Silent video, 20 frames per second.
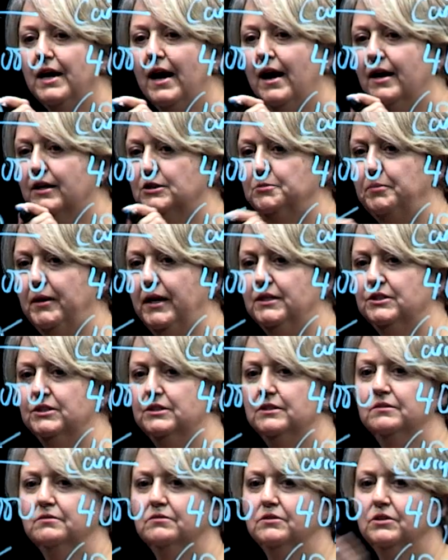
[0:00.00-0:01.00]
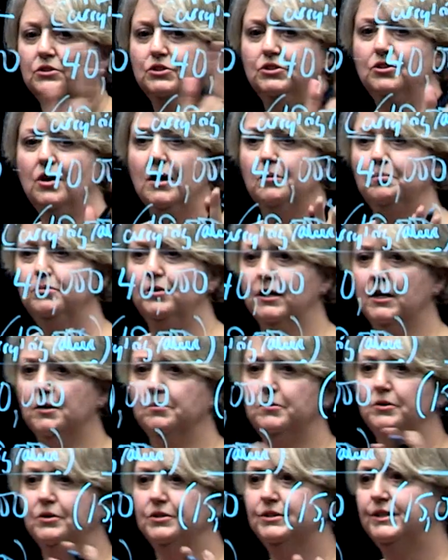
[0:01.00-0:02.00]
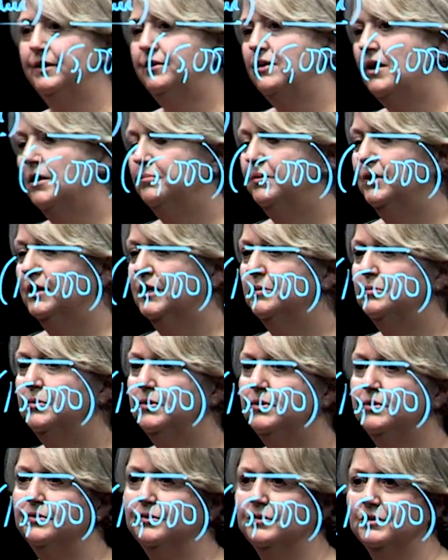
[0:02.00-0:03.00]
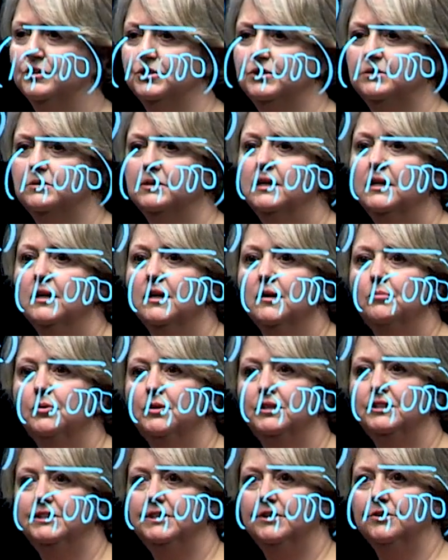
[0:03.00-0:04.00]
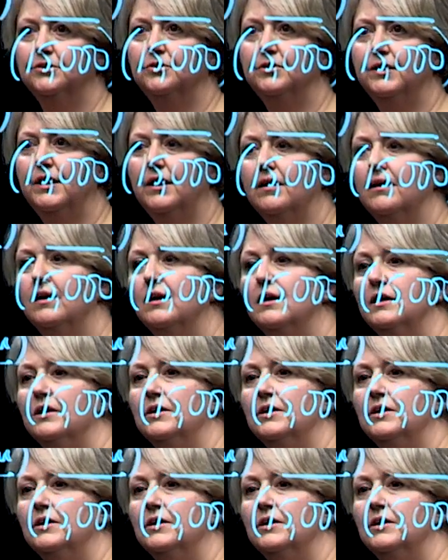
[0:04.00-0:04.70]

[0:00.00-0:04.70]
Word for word: tax base. So it's not applicable. You can say not applicable or just put a zero there.